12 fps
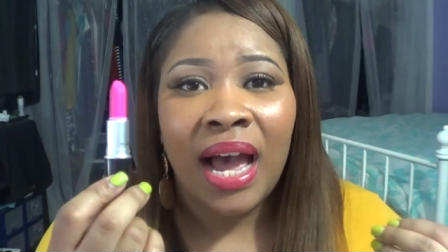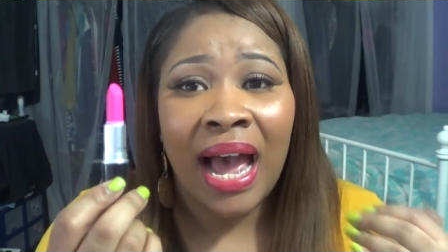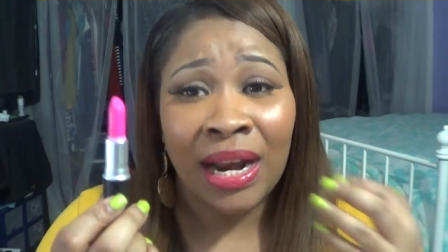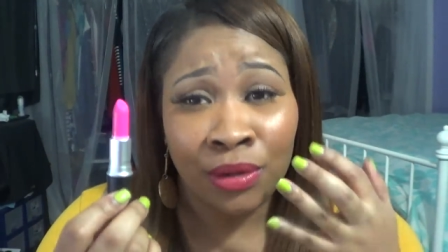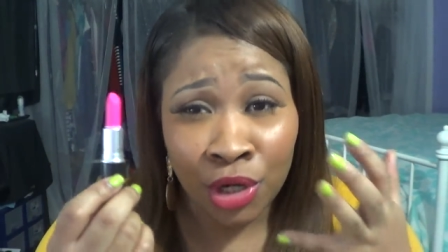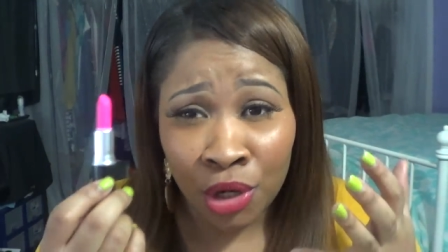
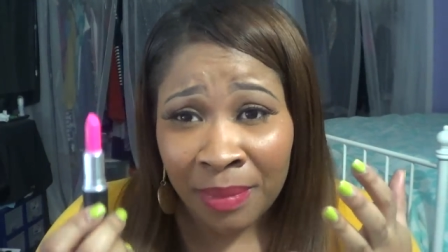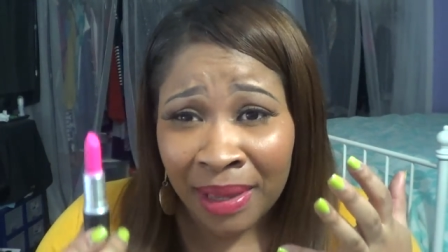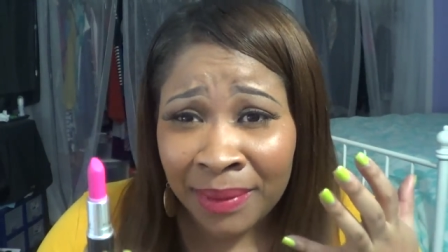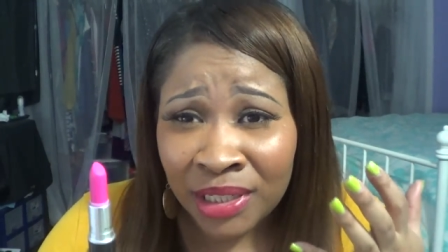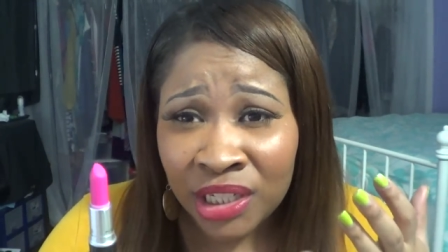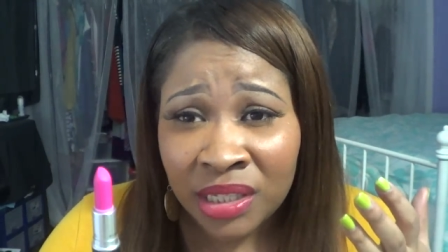I don't know,
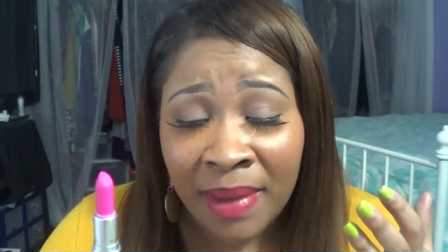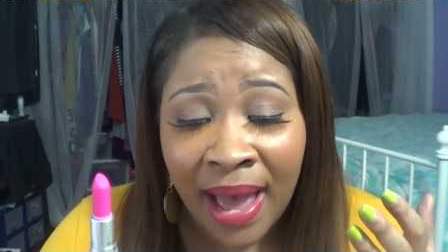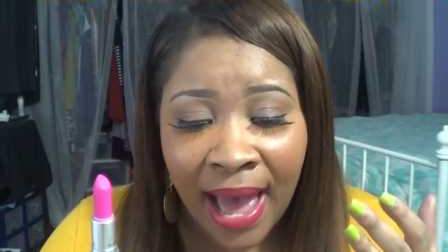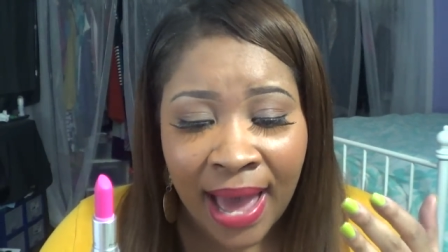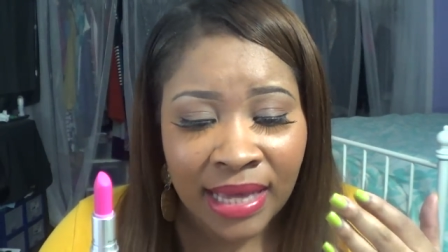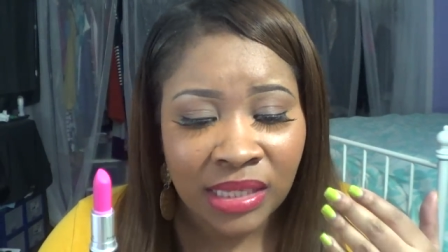maybe it's just my
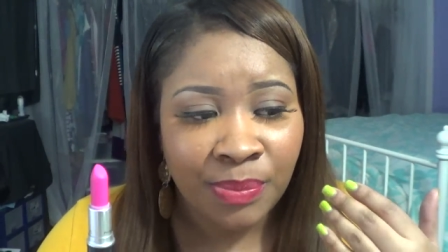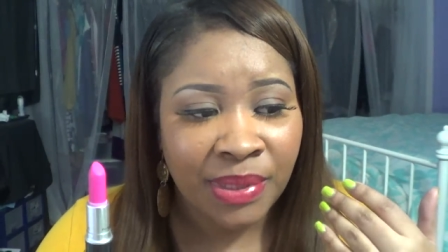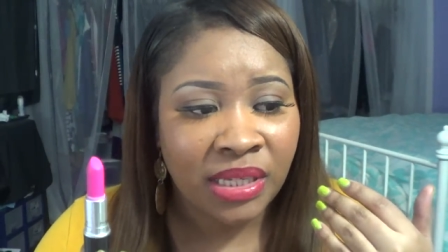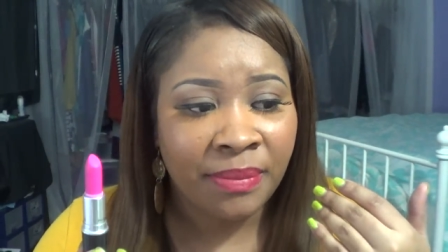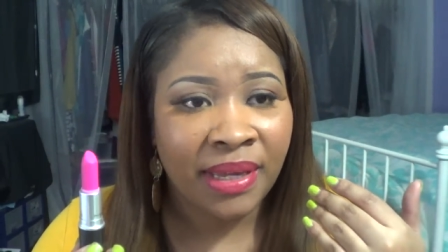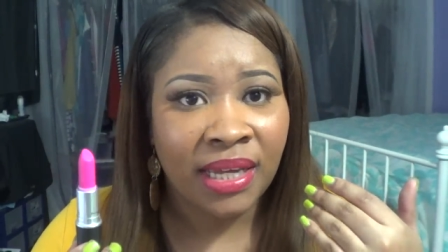eyes, but
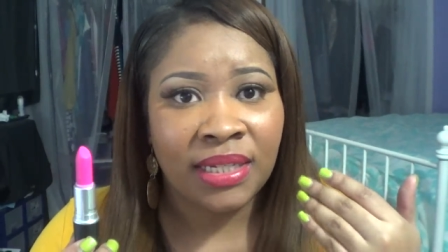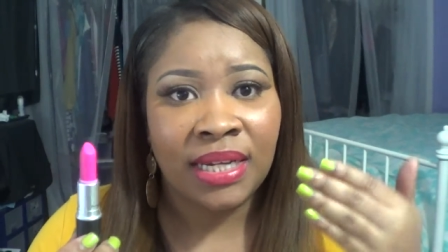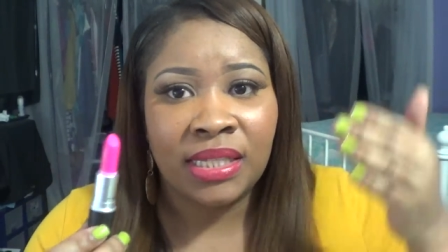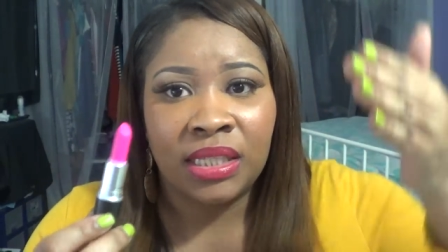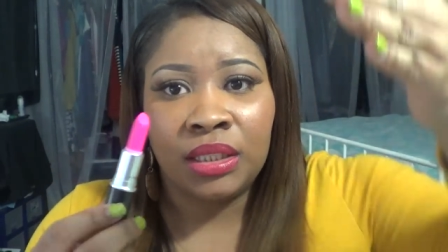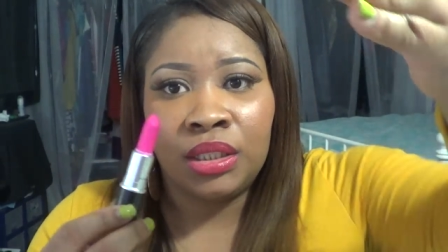to me it
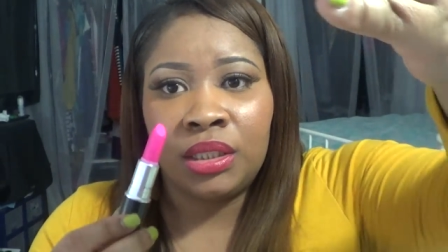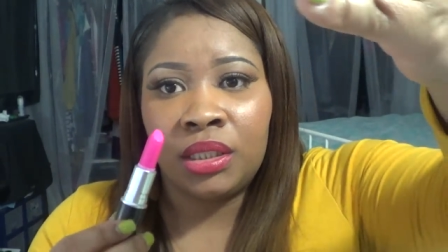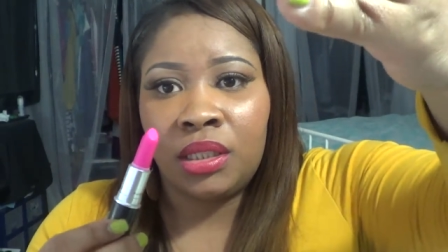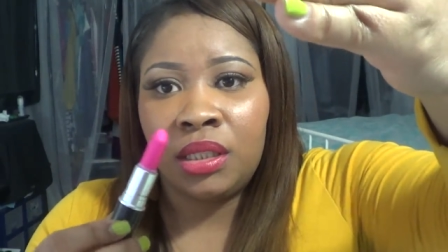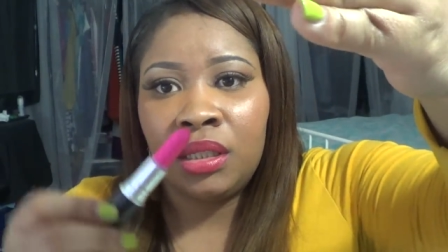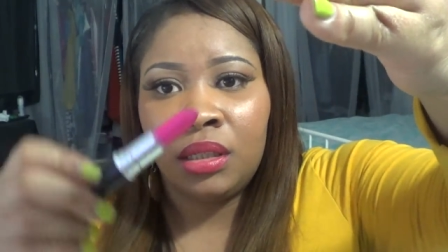doesn't
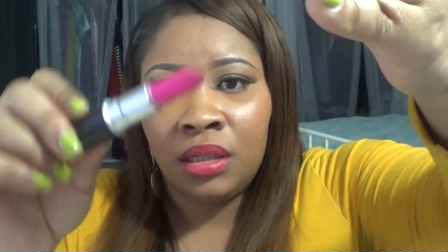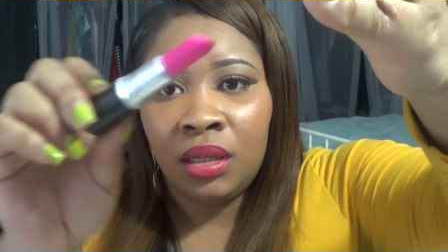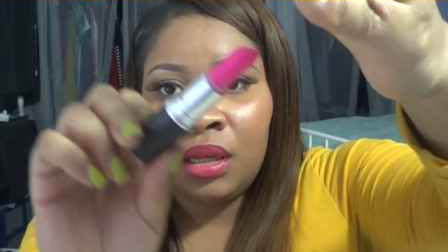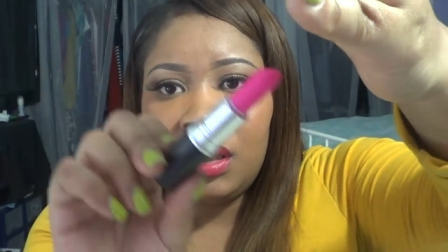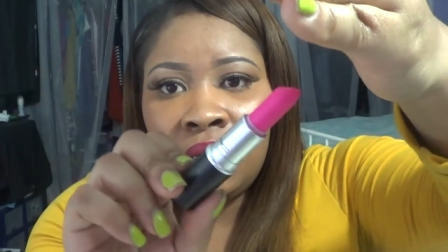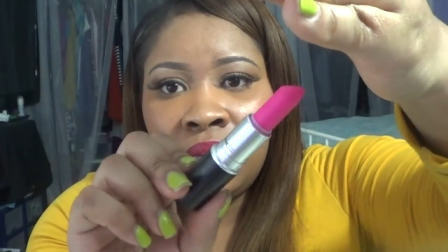look
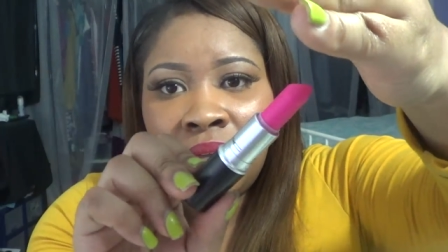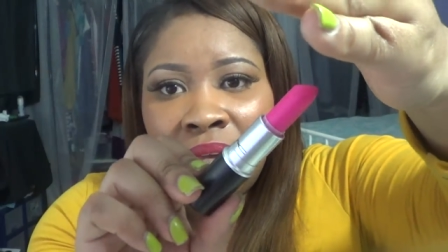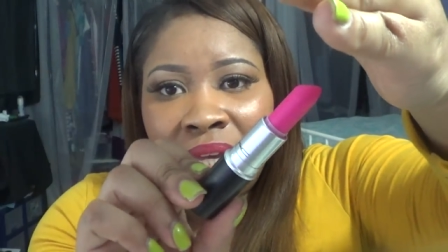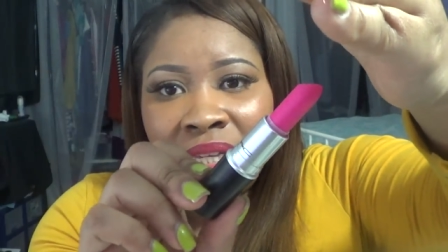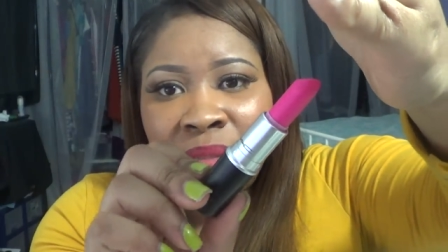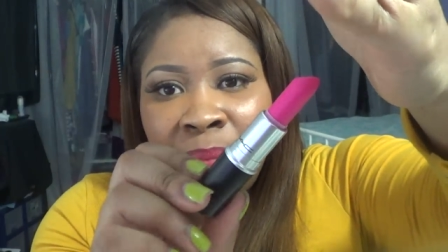
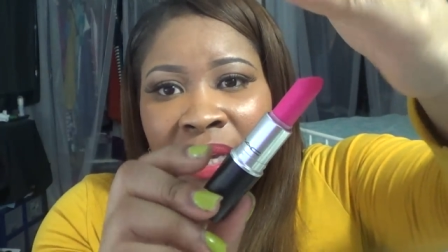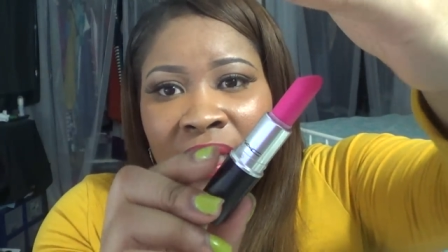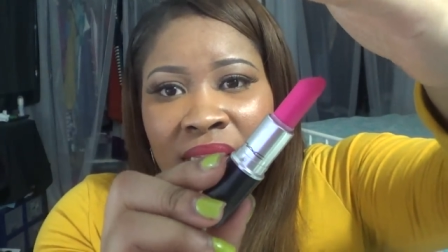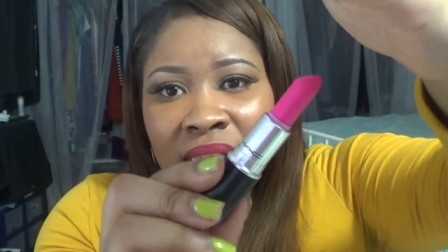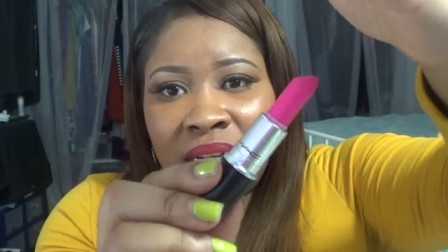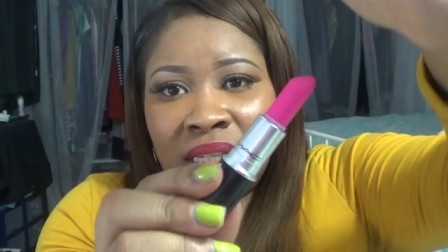as pink
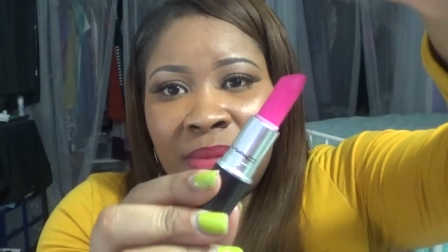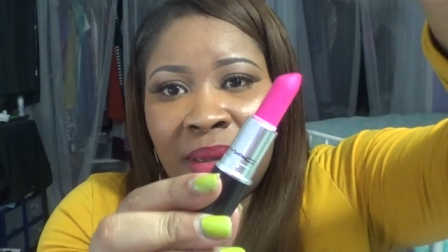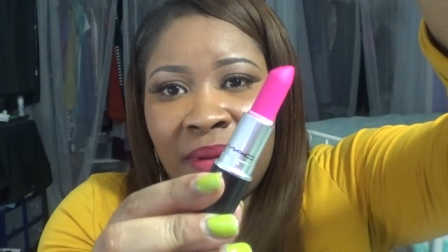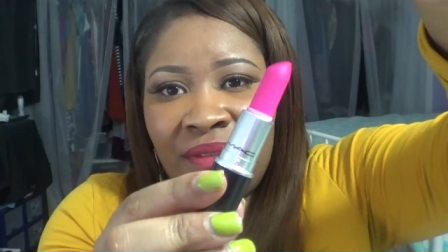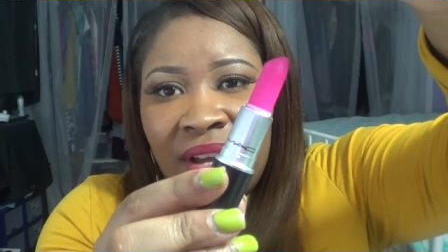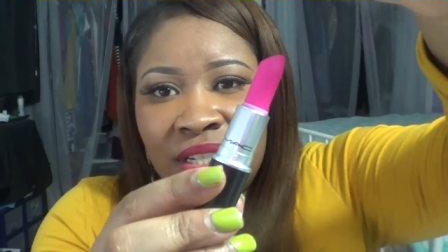as it is.
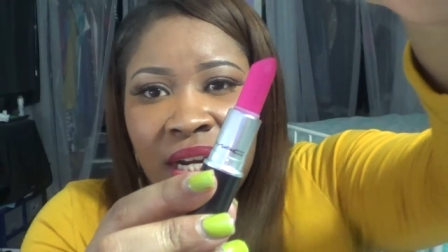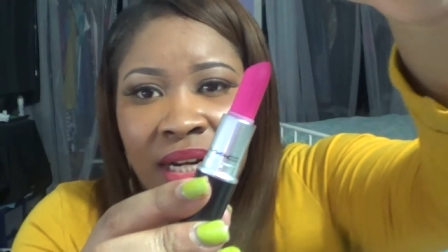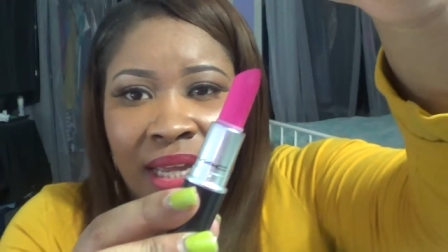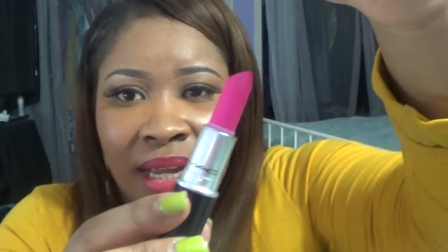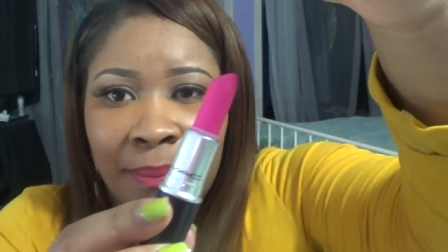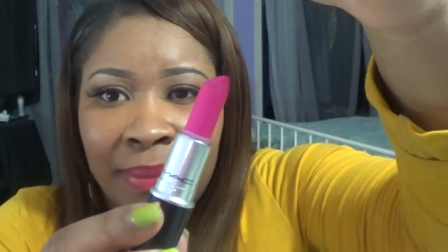Maybe if I try to,
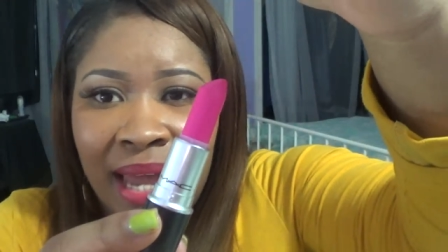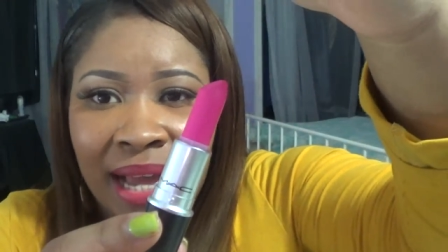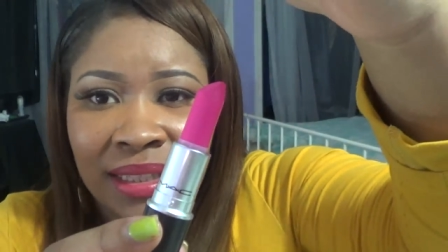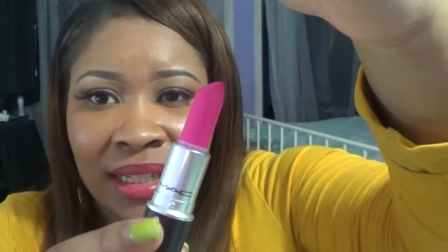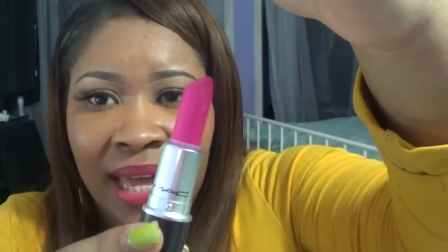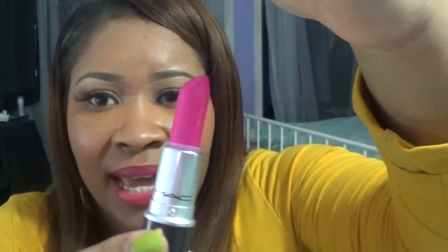like,
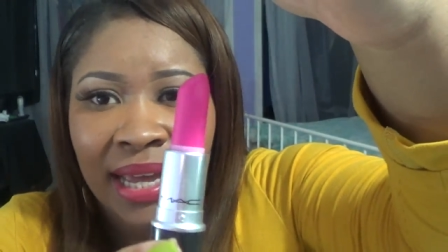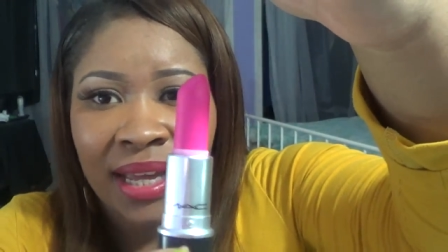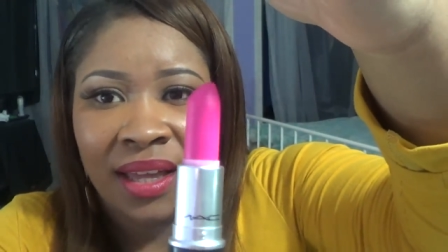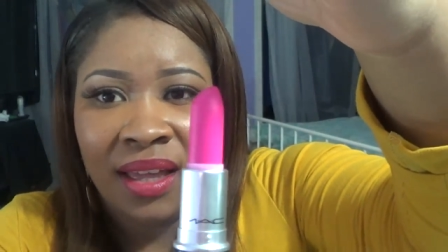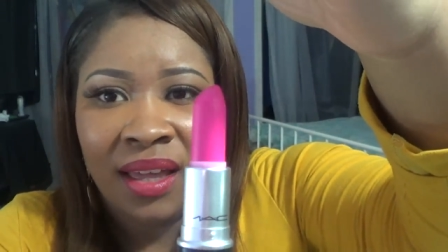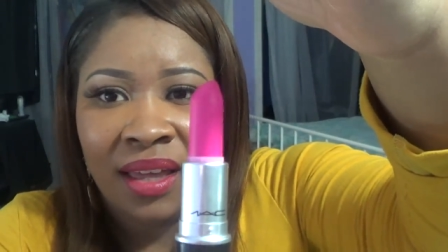block the
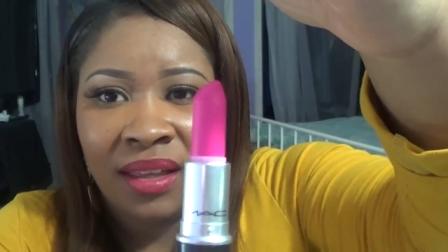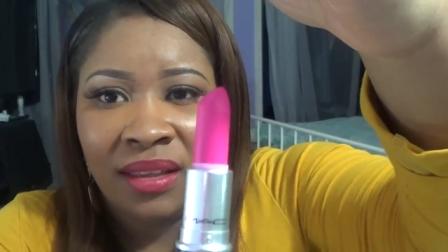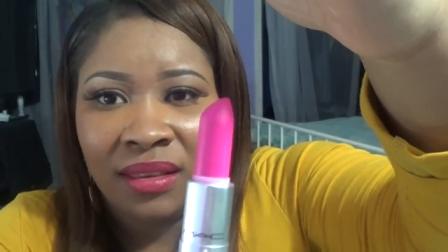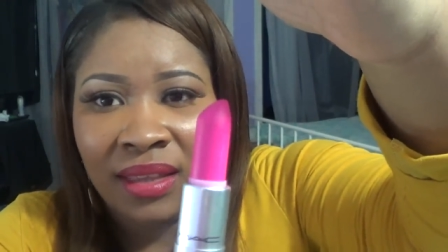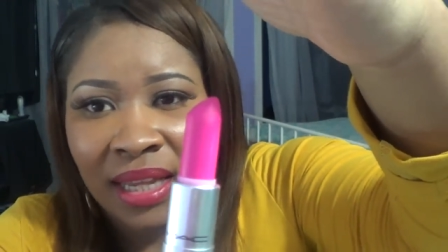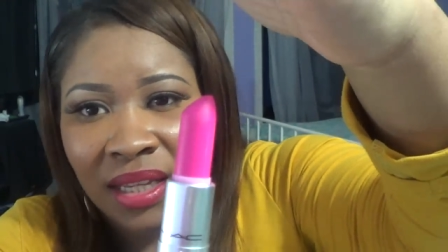light,
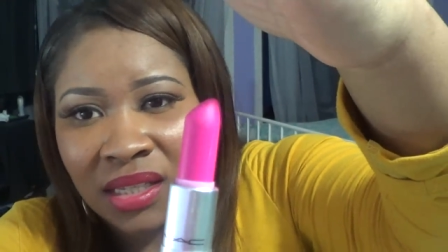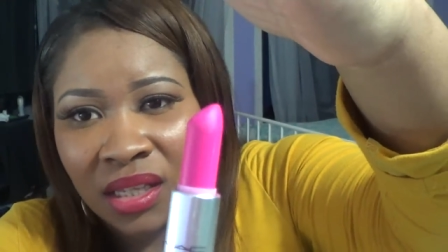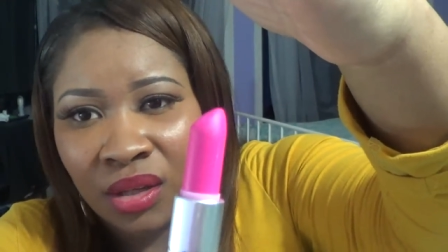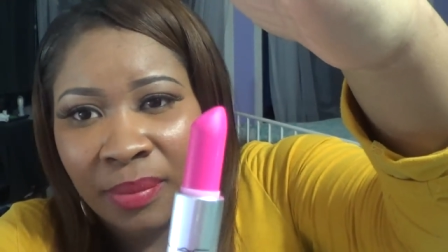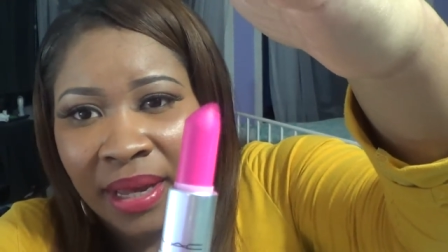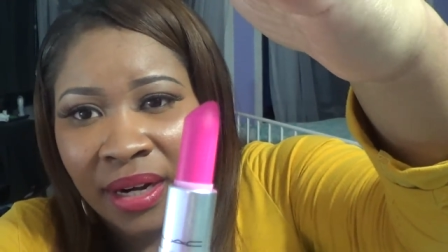that looks a
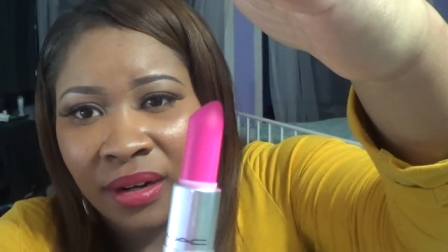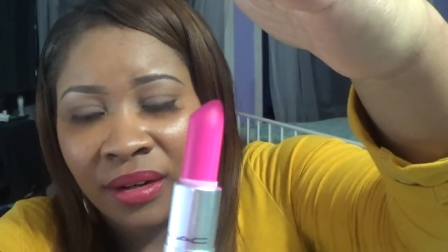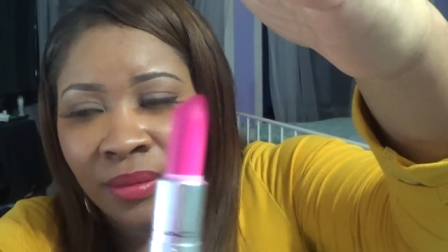little better.